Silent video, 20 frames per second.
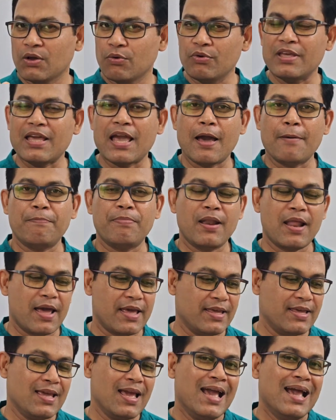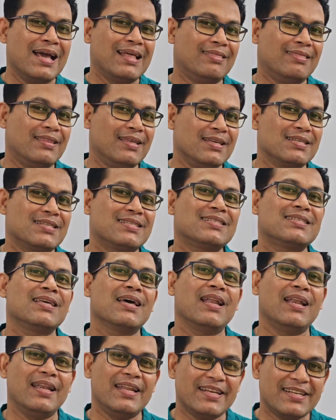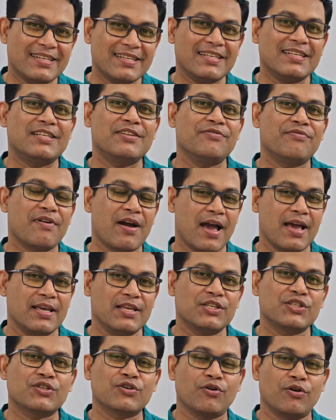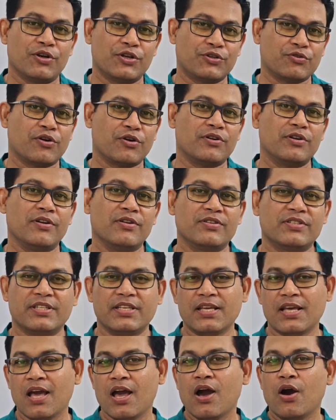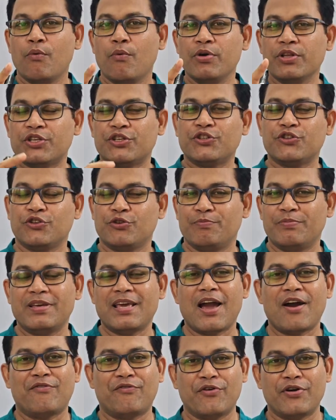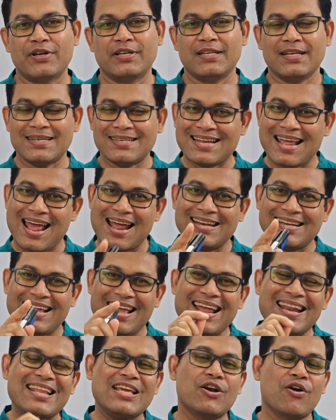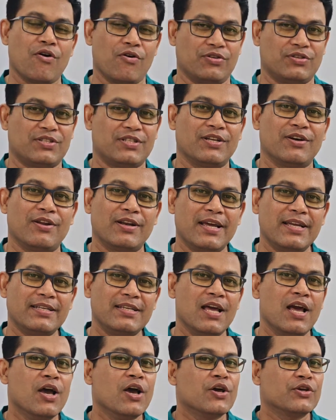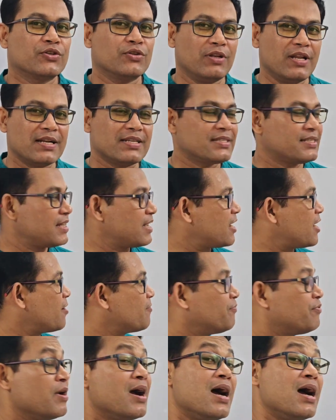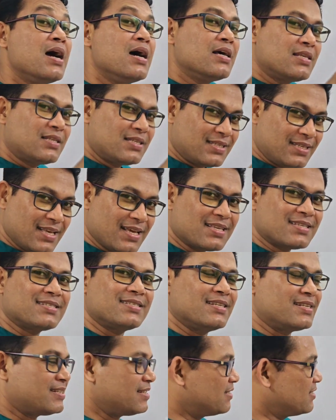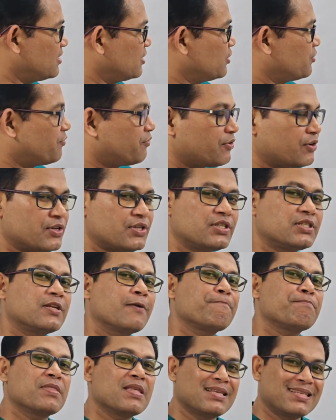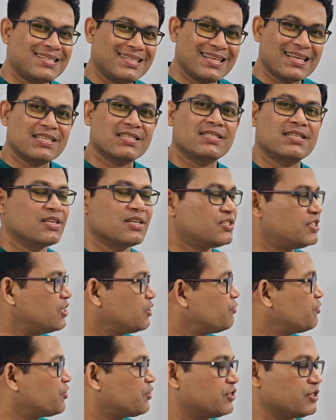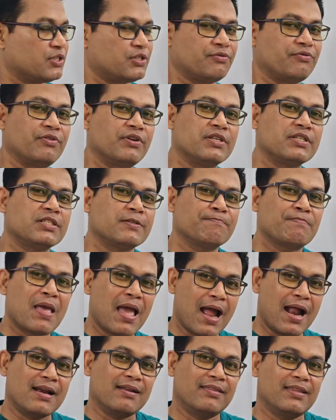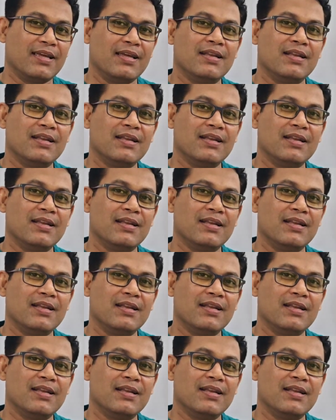we apply this literary device called tautology, which should be avoided at any cost. All right, so let's take off 6 sentences first, 6 situations first, and